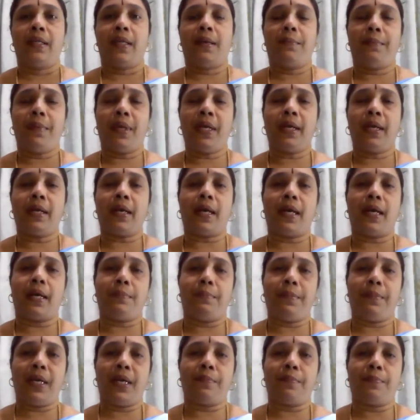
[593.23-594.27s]
The milk
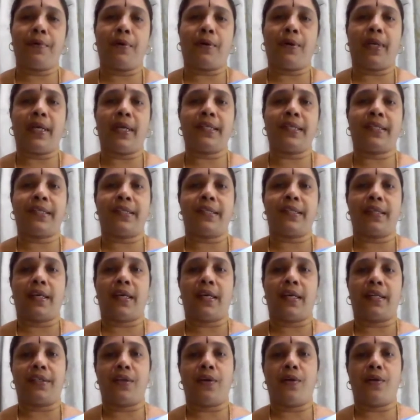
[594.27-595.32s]
and milk products,
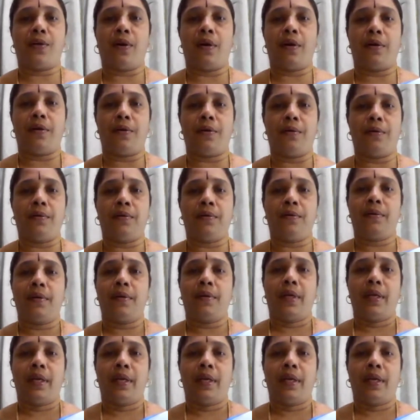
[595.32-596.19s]
as you all know,